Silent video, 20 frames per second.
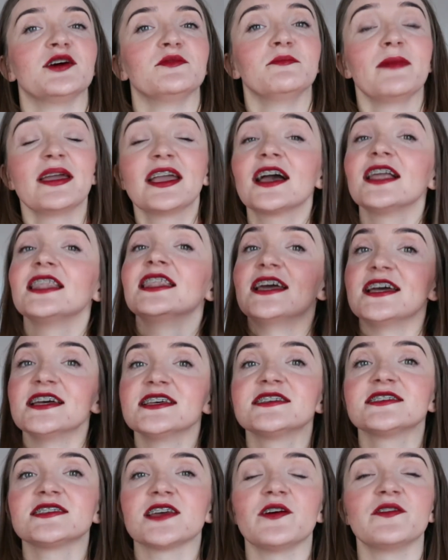make a
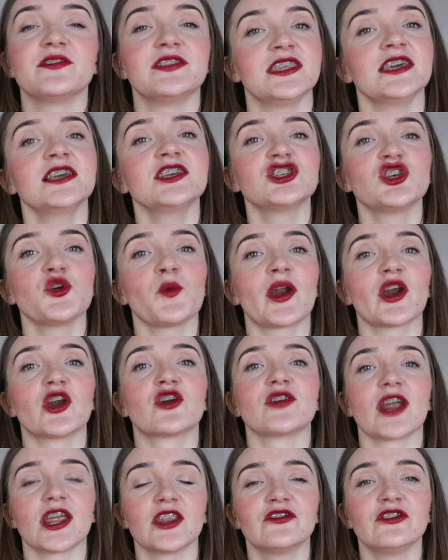list of things you are
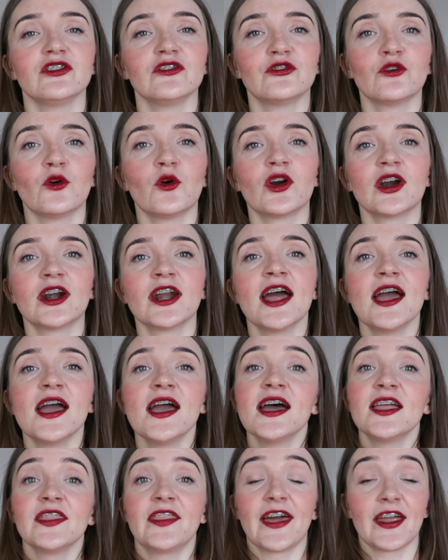grateful for
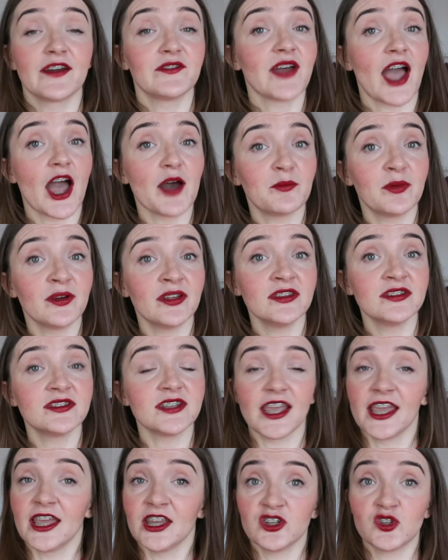that have happened
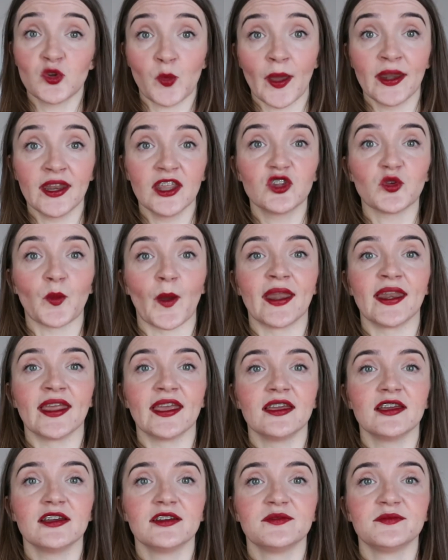in
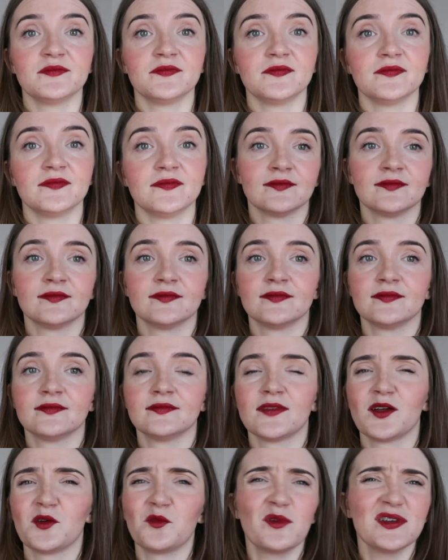2020.
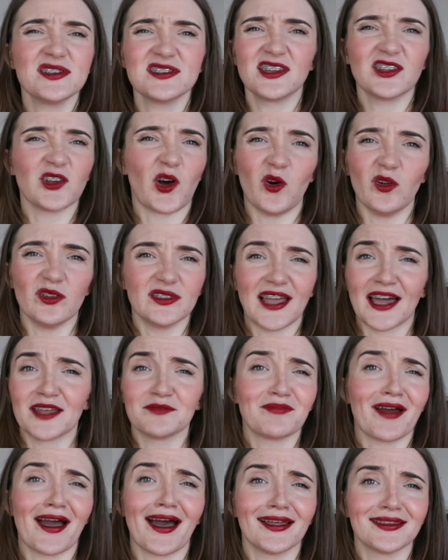Wasn't all
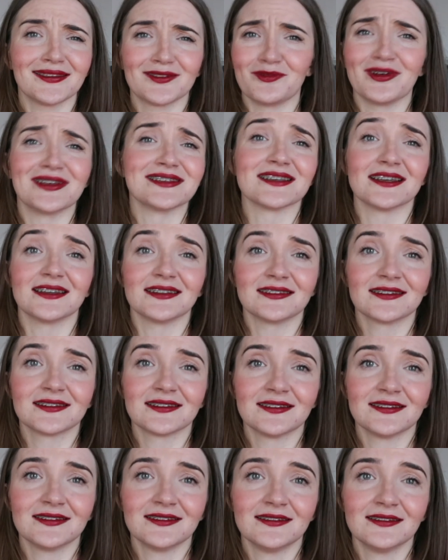that bad, was it?
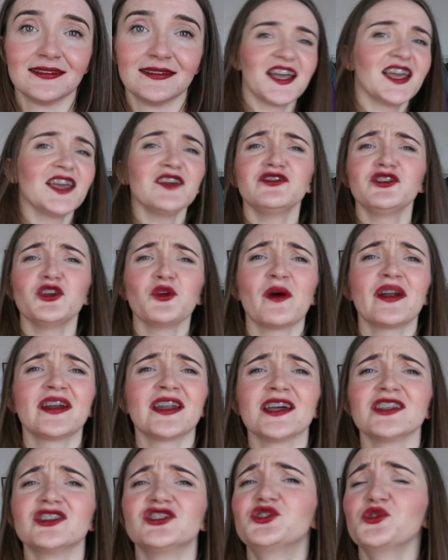If you are
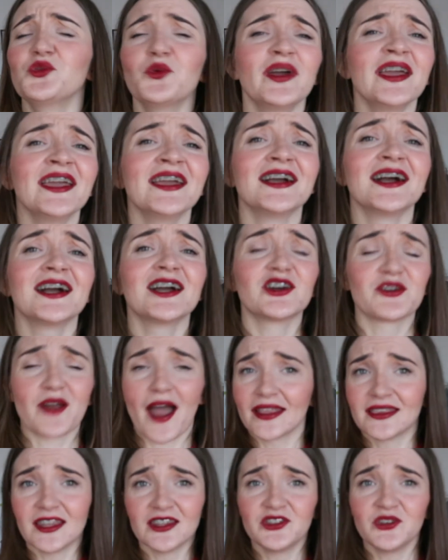not doing a
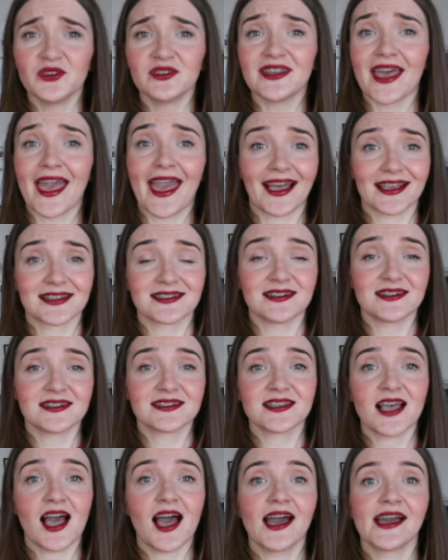gratitude
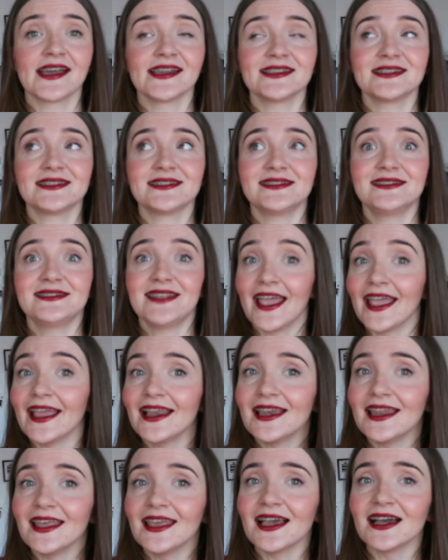exercise
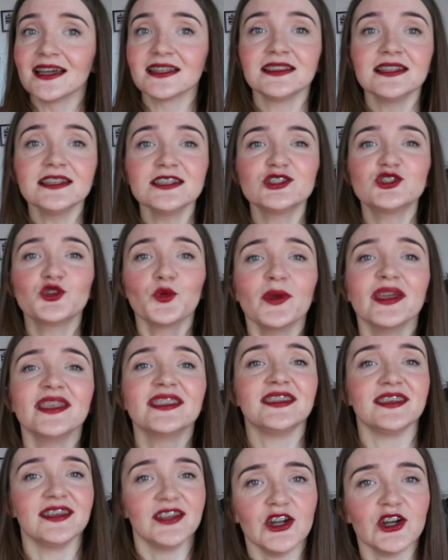daily, at least do
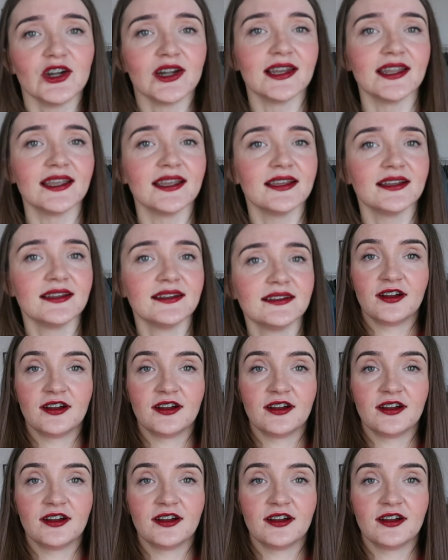it yearly.